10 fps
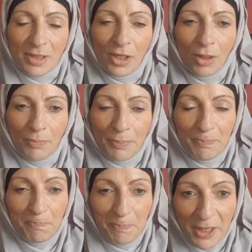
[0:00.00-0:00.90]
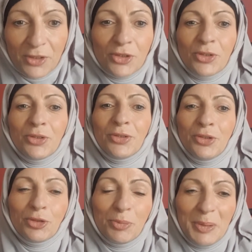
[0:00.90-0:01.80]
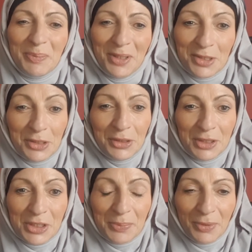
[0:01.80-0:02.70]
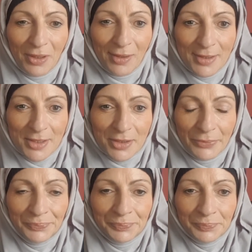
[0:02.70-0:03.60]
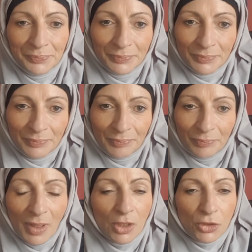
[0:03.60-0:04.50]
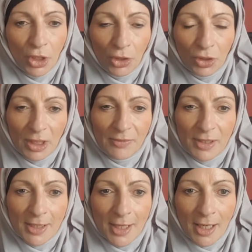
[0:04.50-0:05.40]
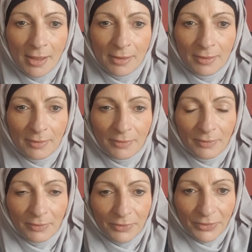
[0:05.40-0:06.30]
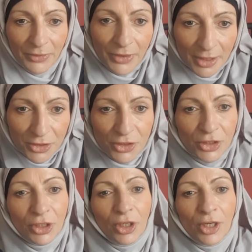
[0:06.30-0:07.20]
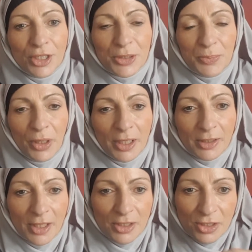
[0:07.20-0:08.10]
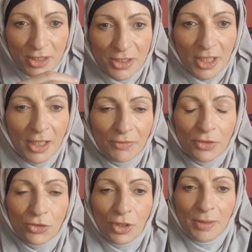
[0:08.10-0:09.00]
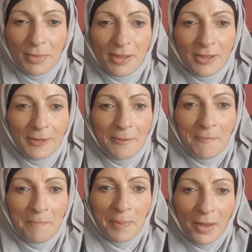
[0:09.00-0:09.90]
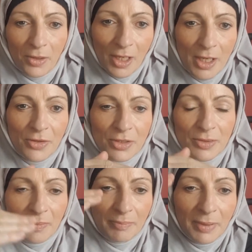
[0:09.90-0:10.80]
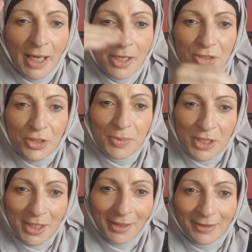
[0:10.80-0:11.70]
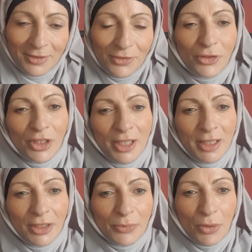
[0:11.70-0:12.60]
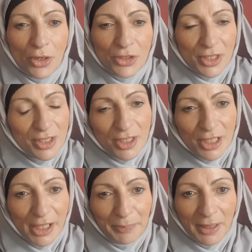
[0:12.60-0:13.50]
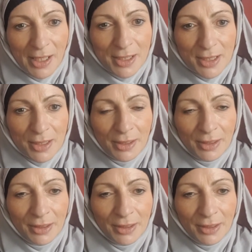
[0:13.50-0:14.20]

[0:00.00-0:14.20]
And I bet you'll be pleasantly surprised. Don't leave it at that. That's the icebreaker. That's the start of the treatment. Okay, there's layers to be done for the healing process to take place.